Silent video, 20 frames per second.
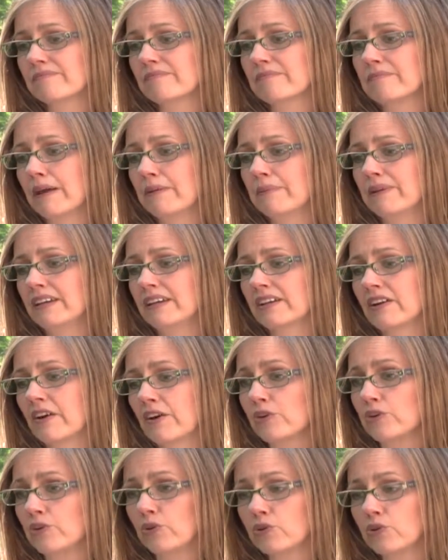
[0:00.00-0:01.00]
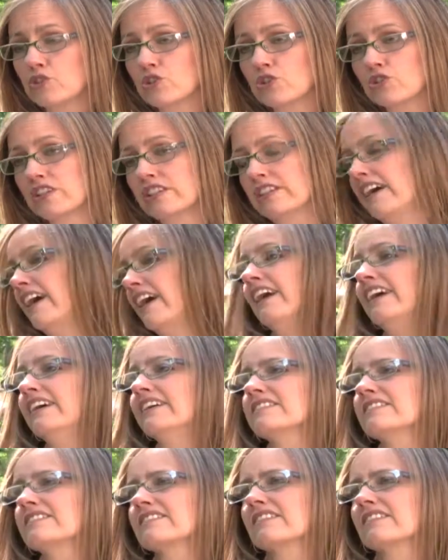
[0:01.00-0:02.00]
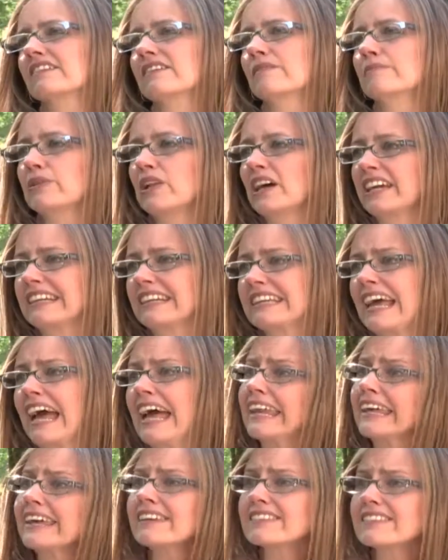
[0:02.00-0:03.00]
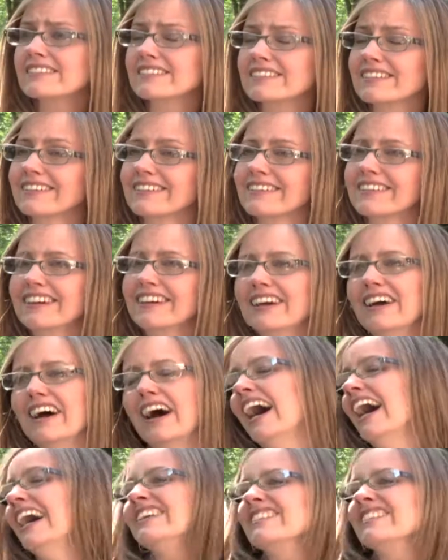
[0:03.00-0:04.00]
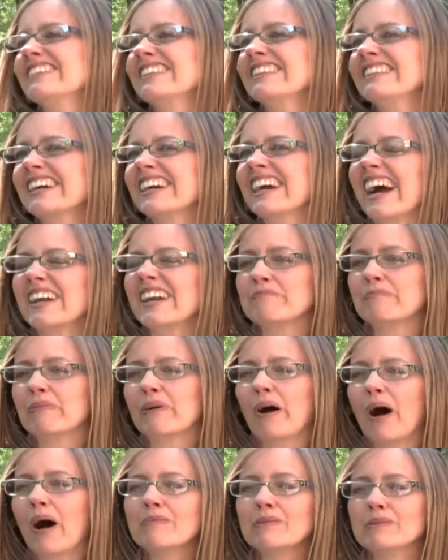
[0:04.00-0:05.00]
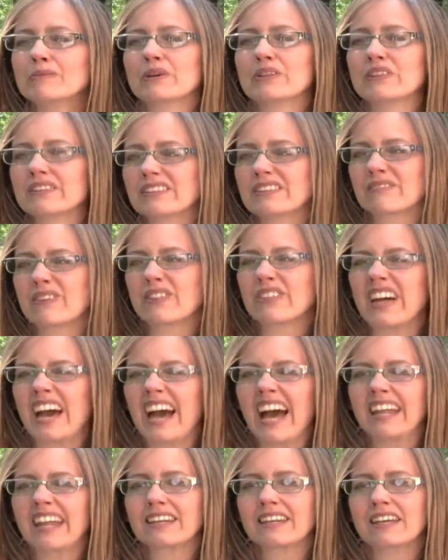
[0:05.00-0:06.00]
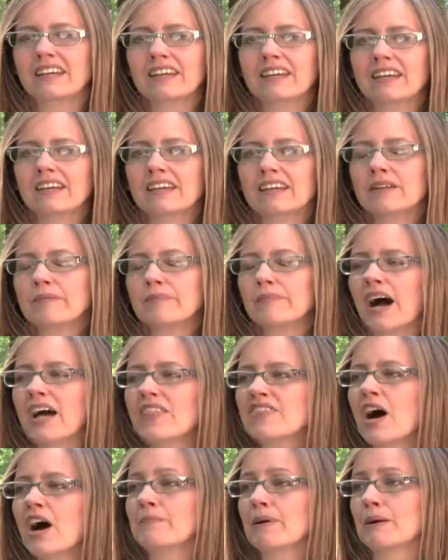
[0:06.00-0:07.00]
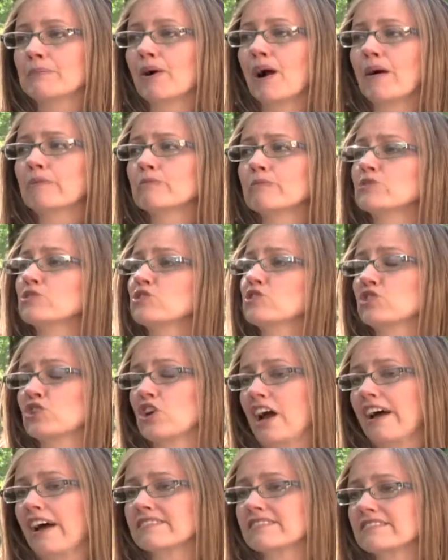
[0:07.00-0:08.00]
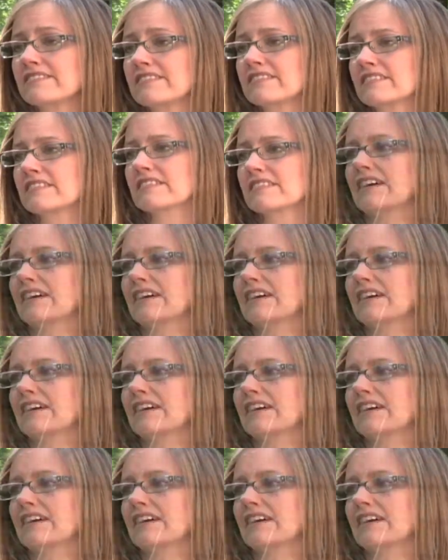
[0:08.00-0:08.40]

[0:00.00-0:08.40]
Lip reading: Maybe in our culture today it's playing tennis. I just didn't think I had a problem with that. I thought my problem was stress.